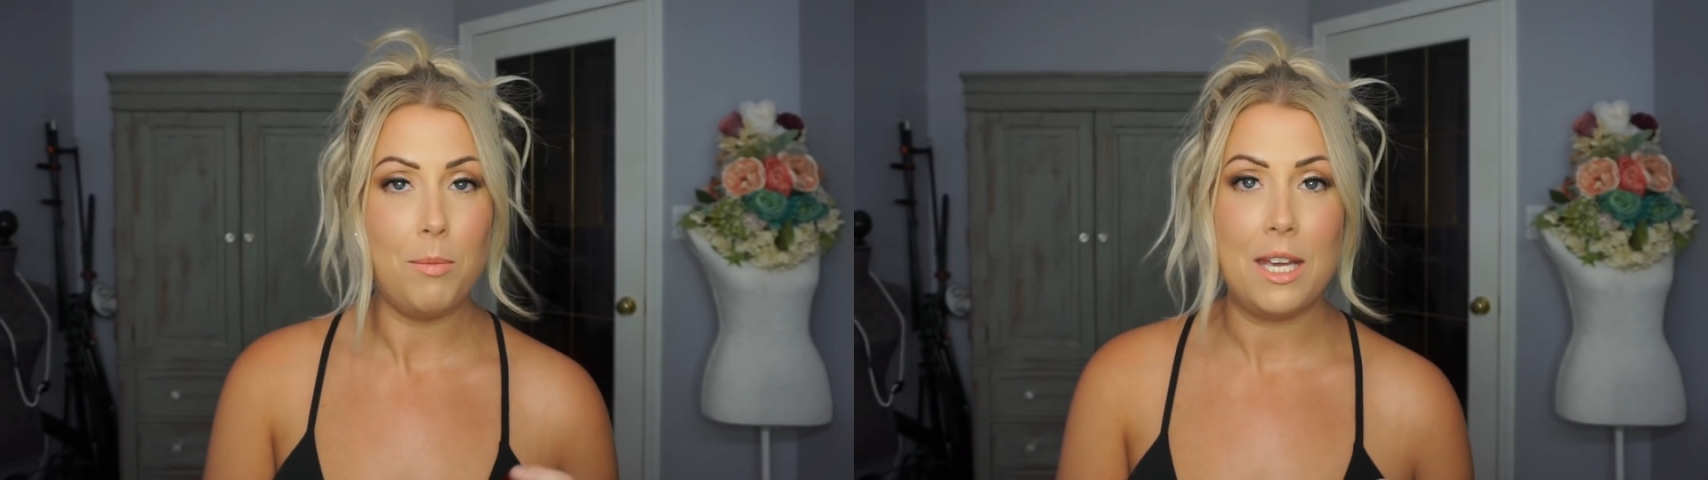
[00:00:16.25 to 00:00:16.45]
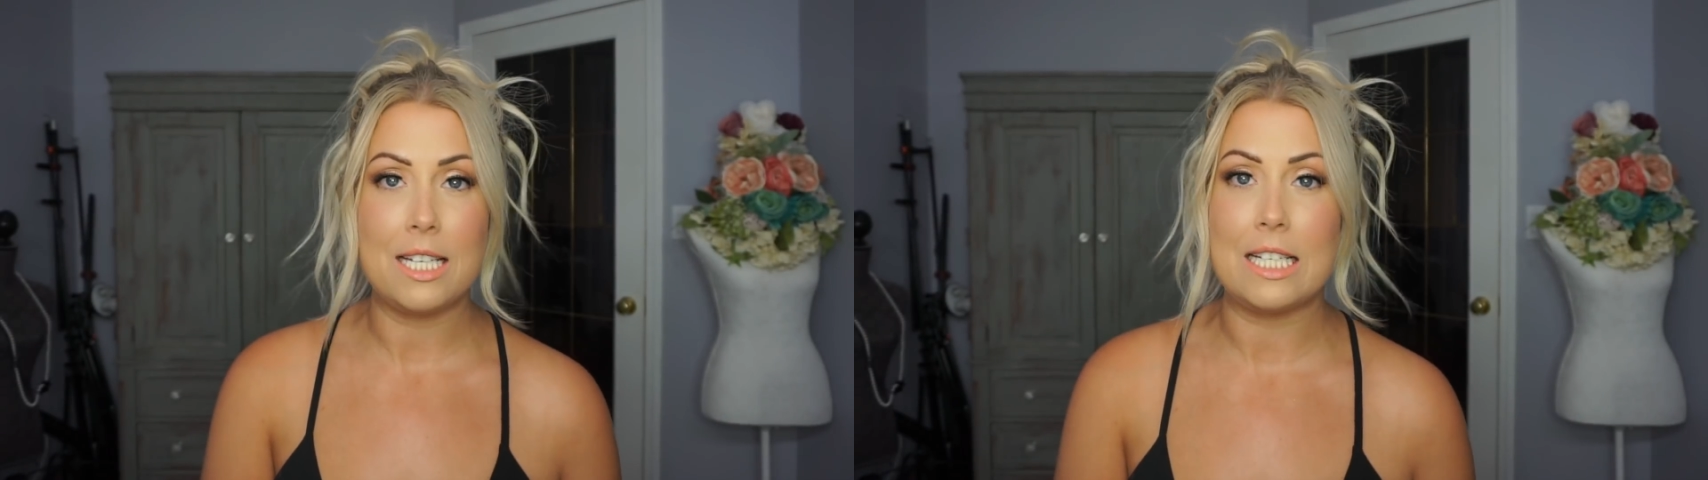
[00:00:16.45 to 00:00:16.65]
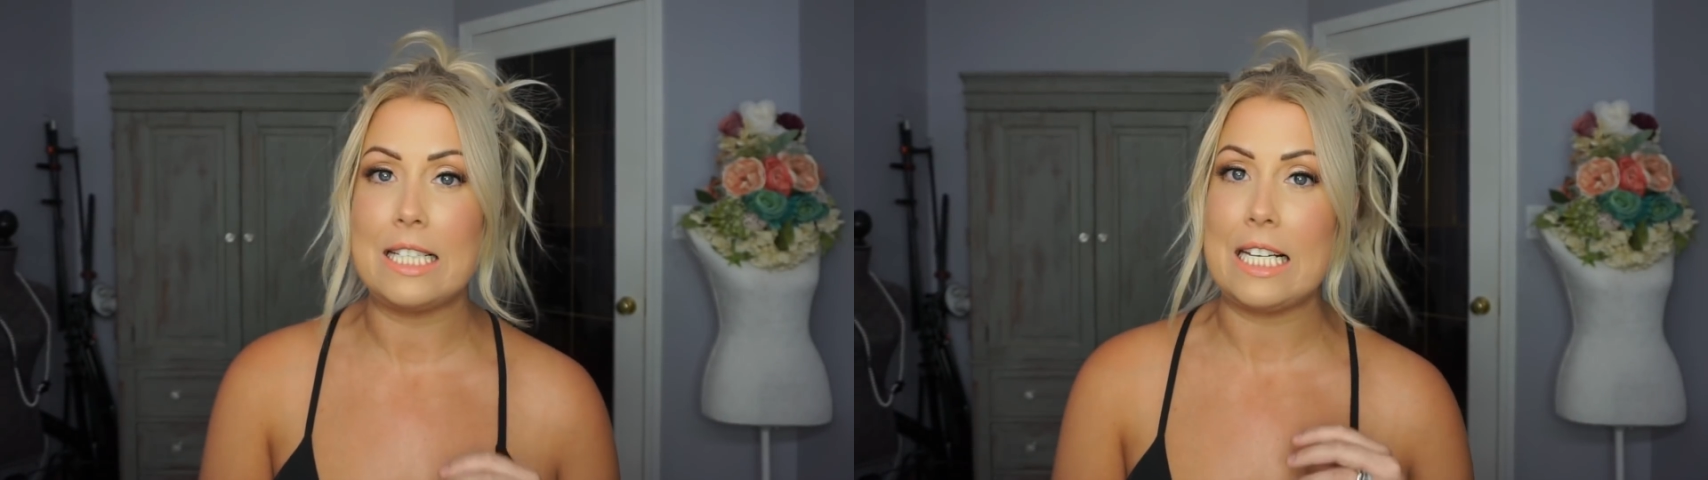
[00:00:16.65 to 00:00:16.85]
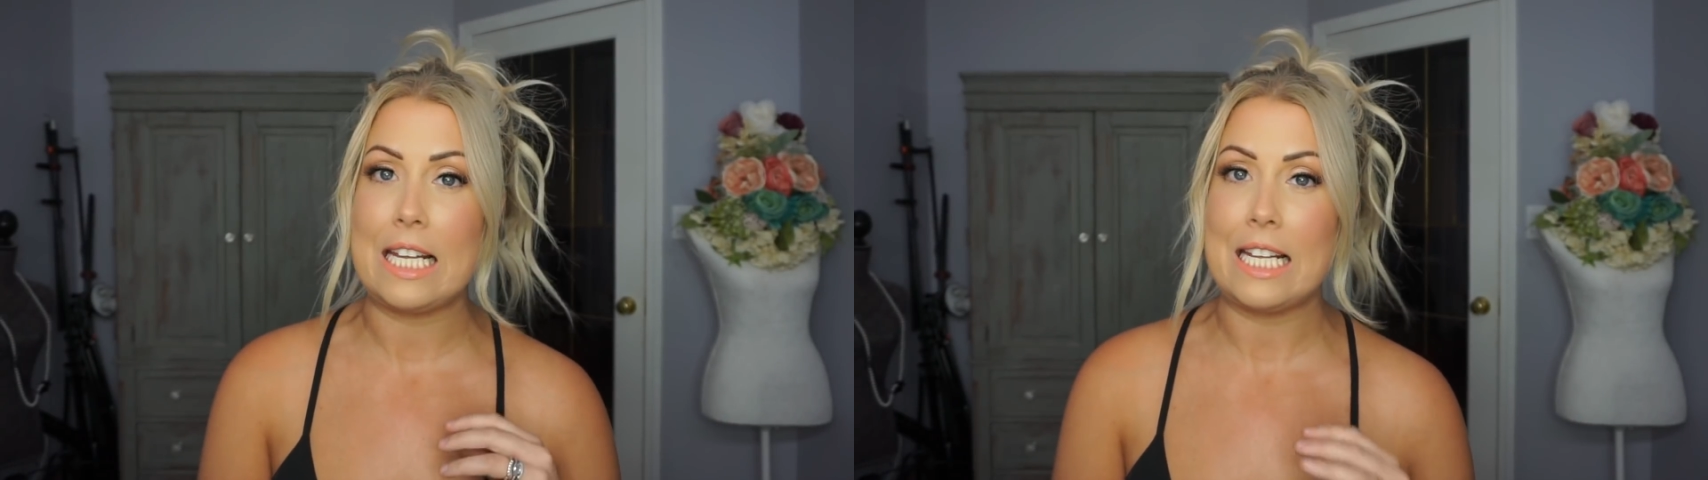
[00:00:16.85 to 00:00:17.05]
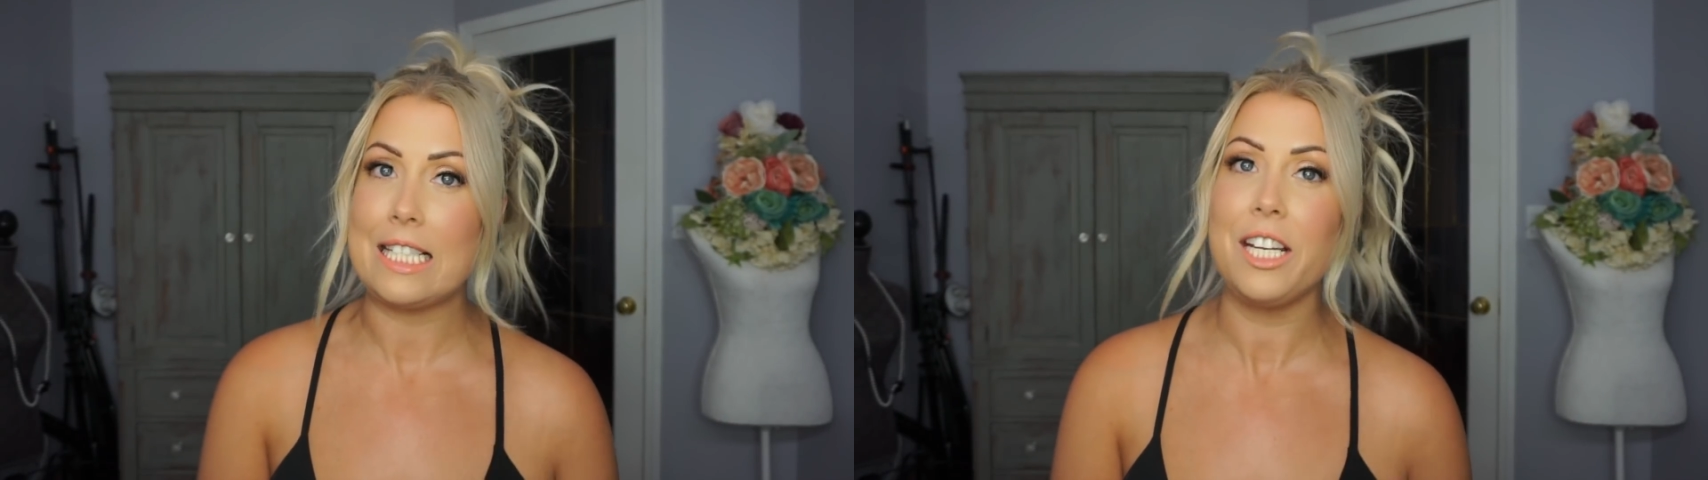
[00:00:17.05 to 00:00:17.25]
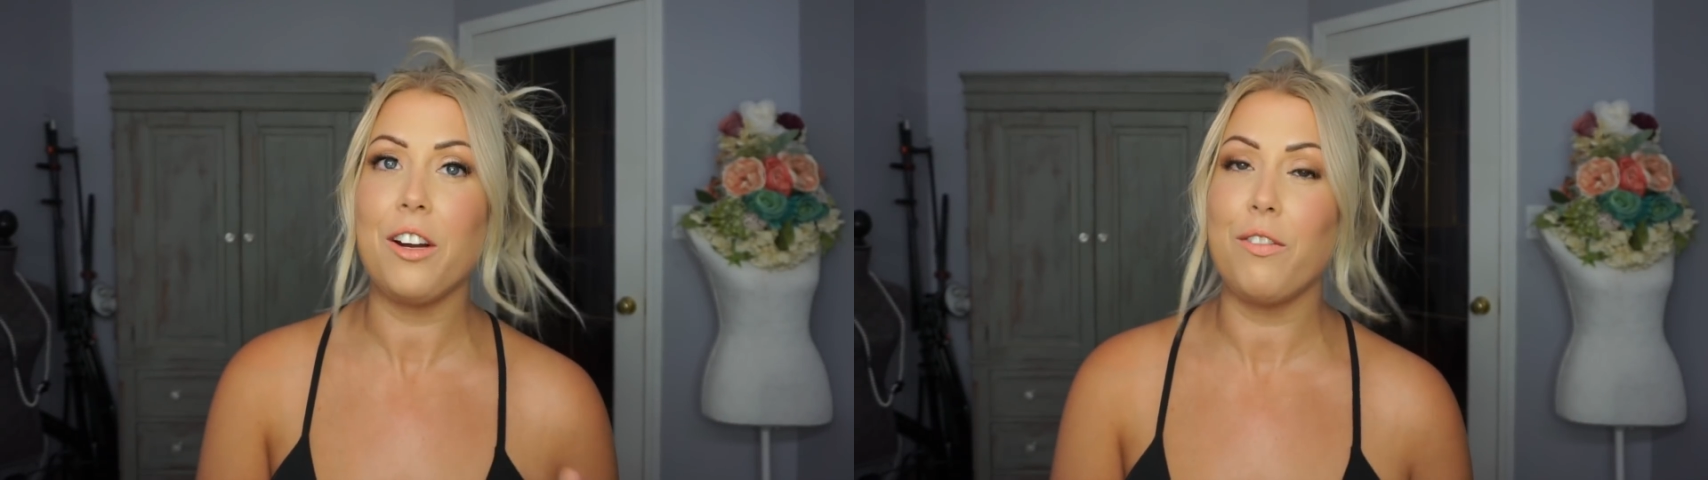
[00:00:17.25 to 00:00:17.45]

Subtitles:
because it's easier